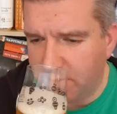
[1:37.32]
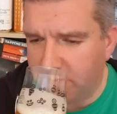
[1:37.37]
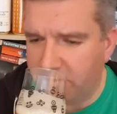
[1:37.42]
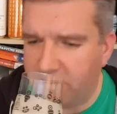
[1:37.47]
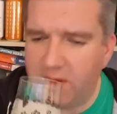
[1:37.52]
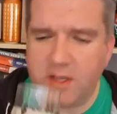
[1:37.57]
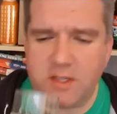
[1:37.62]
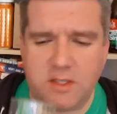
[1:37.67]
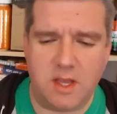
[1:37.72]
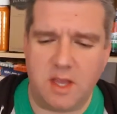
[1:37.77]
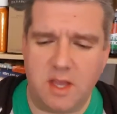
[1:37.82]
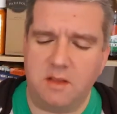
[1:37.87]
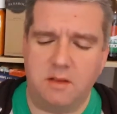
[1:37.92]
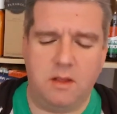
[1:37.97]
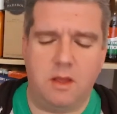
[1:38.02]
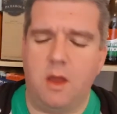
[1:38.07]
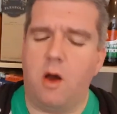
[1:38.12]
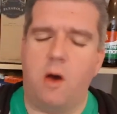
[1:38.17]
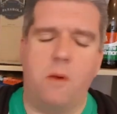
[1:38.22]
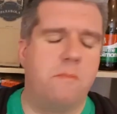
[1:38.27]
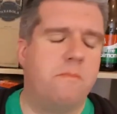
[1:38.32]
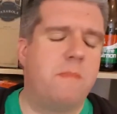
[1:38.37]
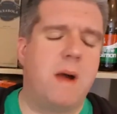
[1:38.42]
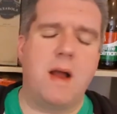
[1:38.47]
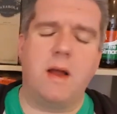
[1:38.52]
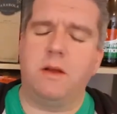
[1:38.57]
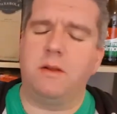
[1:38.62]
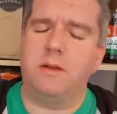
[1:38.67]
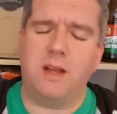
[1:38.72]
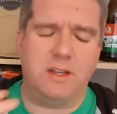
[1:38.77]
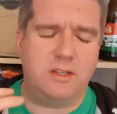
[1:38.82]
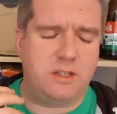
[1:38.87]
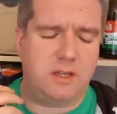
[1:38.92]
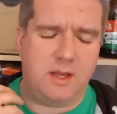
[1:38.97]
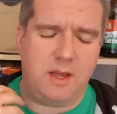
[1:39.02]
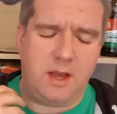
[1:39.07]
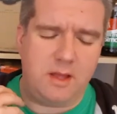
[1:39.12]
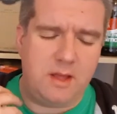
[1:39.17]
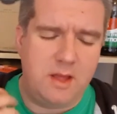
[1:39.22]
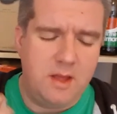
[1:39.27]
First thing
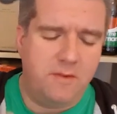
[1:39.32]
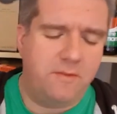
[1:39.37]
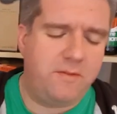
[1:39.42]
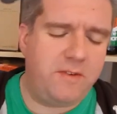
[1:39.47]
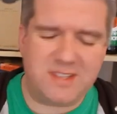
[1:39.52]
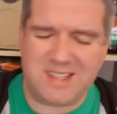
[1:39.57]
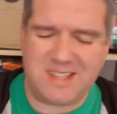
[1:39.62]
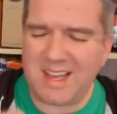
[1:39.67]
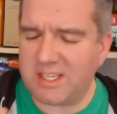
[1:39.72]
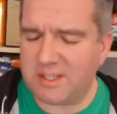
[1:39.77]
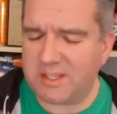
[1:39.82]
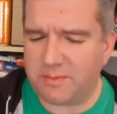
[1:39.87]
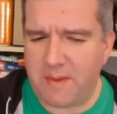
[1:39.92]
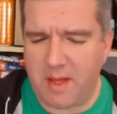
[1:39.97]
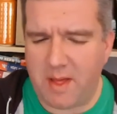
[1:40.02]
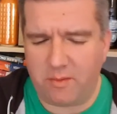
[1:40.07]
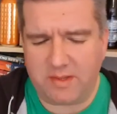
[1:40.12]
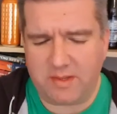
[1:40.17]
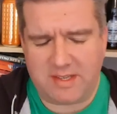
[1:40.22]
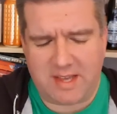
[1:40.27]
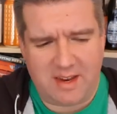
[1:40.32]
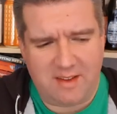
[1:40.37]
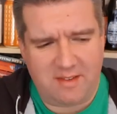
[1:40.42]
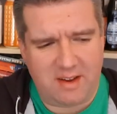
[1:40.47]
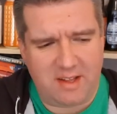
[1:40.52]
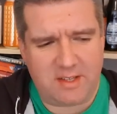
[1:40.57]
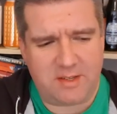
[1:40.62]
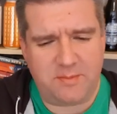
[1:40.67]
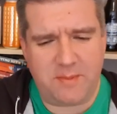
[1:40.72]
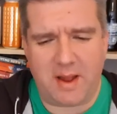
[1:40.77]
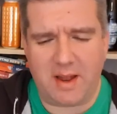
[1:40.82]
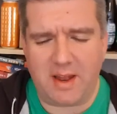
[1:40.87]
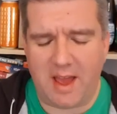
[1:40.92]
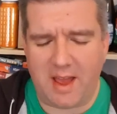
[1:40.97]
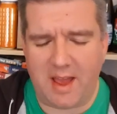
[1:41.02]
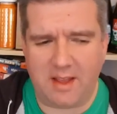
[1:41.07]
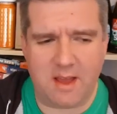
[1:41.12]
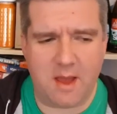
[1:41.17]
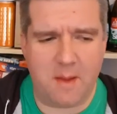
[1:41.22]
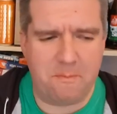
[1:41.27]
I smelled was kind of smelled
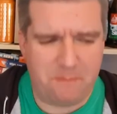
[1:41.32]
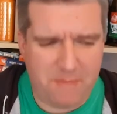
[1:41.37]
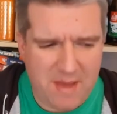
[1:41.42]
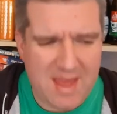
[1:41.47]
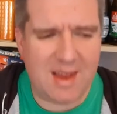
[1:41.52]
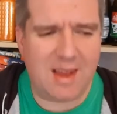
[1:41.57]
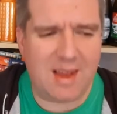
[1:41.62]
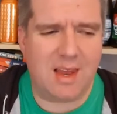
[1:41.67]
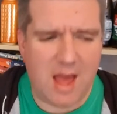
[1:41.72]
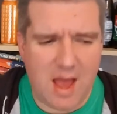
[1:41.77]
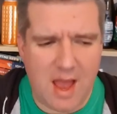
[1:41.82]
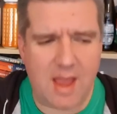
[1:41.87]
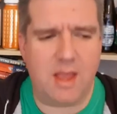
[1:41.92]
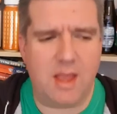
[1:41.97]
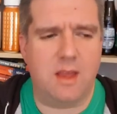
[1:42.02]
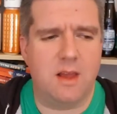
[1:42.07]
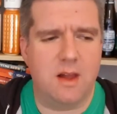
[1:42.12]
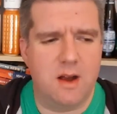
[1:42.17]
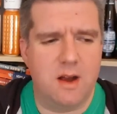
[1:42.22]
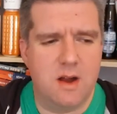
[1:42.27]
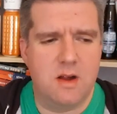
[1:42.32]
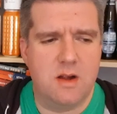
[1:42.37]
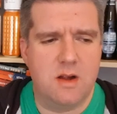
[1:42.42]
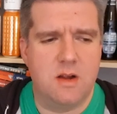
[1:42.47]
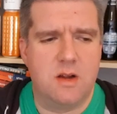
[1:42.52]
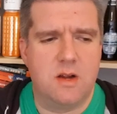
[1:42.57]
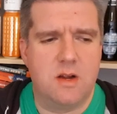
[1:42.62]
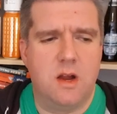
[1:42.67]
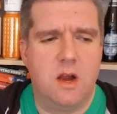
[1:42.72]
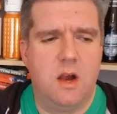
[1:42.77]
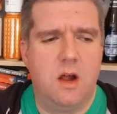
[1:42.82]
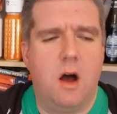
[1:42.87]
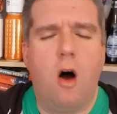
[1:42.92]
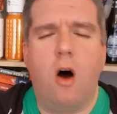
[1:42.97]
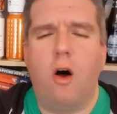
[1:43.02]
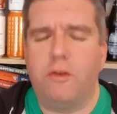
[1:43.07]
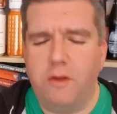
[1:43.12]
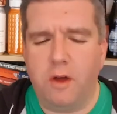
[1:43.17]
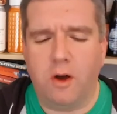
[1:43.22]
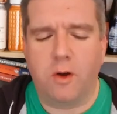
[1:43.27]
like a bit like
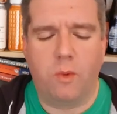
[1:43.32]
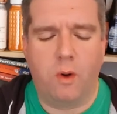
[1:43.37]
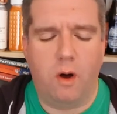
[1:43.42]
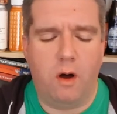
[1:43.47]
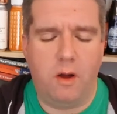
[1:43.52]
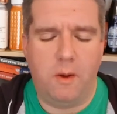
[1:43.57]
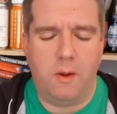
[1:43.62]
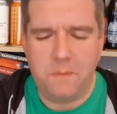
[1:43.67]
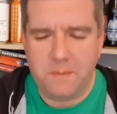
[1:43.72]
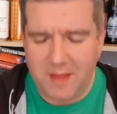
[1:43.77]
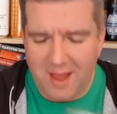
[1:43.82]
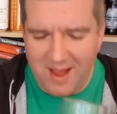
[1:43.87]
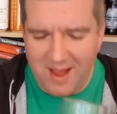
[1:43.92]
hot dog water.